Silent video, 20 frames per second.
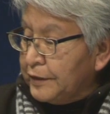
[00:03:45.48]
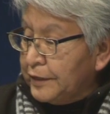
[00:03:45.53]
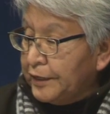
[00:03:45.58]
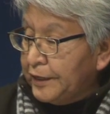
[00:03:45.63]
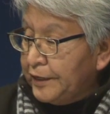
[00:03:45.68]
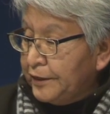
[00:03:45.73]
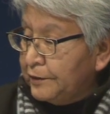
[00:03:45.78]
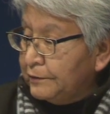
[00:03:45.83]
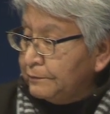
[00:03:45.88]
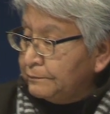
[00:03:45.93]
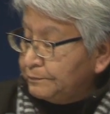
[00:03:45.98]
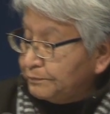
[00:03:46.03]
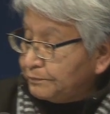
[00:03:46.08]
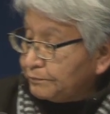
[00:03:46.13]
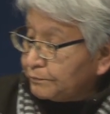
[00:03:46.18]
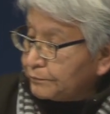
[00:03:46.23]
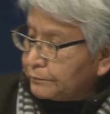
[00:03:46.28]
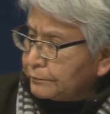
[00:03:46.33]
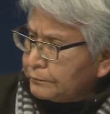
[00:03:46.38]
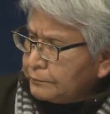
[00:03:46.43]
Here,
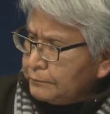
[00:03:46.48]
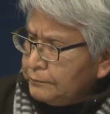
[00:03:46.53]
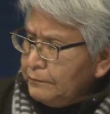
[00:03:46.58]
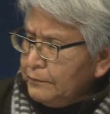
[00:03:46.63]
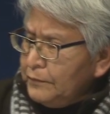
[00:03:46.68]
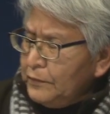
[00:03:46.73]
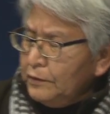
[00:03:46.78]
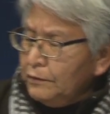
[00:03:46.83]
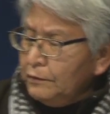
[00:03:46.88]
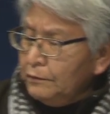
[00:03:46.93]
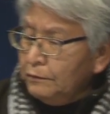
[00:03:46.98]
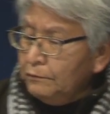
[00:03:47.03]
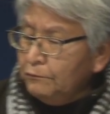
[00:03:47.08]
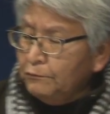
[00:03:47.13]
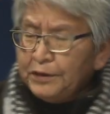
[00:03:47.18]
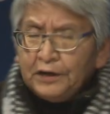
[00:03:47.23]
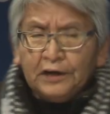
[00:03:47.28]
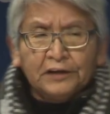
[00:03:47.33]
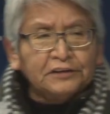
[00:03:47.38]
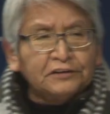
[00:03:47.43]

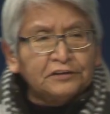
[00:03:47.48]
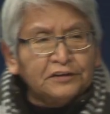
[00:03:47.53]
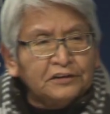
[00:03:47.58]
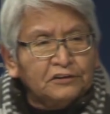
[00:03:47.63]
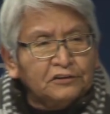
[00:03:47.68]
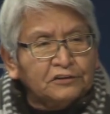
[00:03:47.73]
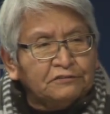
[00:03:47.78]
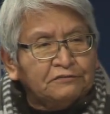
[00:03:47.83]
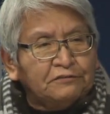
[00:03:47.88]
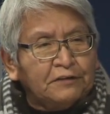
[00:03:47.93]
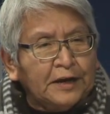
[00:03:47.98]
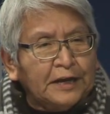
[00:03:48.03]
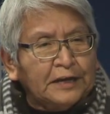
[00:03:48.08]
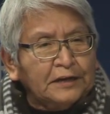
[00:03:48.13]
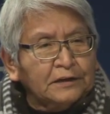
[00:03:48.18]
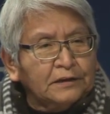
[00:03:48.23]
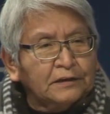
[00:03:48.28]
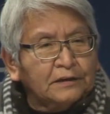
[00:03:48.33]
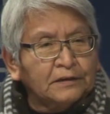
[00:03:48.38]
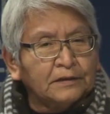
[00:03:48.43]
we continue to
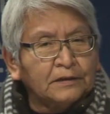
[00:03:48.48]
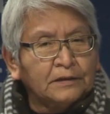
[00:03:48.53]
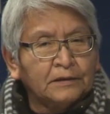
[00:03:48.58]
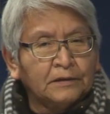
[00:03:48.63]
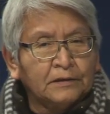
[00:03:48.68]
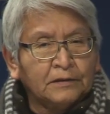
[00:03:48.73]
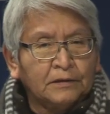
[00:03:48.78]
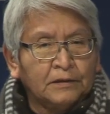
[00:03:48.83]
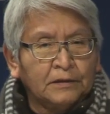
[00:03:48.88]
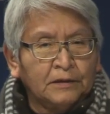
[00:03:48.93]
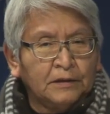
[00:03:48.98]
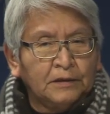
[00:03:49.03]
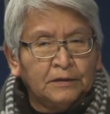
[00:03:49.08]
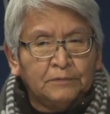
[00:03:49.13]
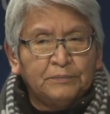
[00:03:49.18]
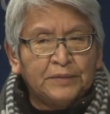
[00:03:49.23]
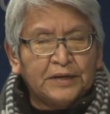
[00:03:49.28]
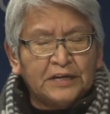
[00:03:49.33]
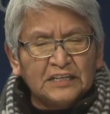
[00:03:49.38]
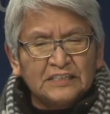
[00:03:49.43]
fight
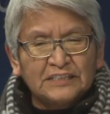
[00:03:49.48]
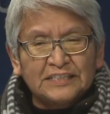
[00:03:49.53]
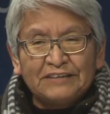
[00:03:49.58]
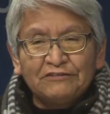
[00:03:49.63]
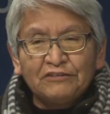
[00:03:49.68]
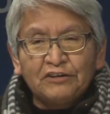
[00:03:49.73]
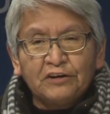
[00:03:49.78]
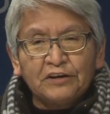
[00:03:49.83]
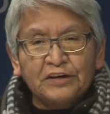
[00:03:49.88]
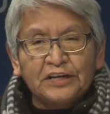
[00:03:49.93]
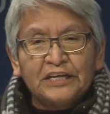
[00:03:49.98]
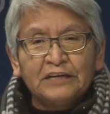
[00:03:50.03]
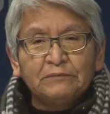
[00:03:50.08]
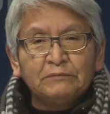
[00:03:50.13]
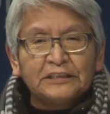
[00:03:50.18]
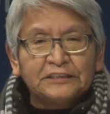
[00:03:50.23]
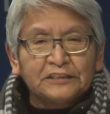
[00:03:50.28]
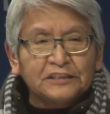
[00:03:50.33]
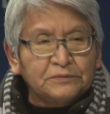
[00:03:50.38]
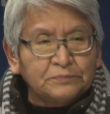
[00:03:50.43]
because even our
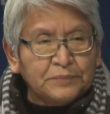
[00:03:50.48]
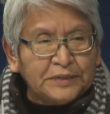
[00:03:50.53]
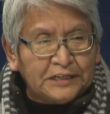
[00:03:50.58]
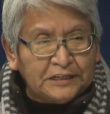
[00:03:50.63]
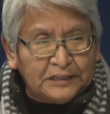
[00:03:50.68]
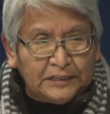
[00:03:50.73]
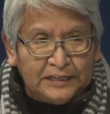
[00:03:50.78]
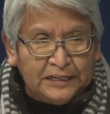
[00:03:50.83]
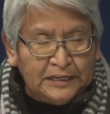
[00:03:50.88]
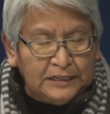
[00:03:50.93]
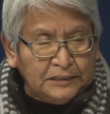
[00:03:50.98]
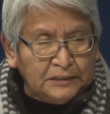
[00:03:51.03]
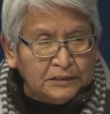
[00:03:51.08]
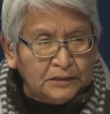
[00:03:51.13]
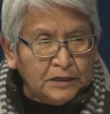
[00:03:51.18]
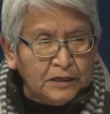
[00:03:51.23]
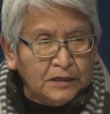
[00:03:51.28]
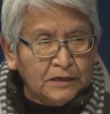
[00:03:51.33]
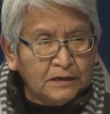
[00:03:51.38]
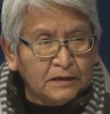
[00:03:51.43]
image is being
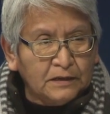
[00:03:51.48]
eaten.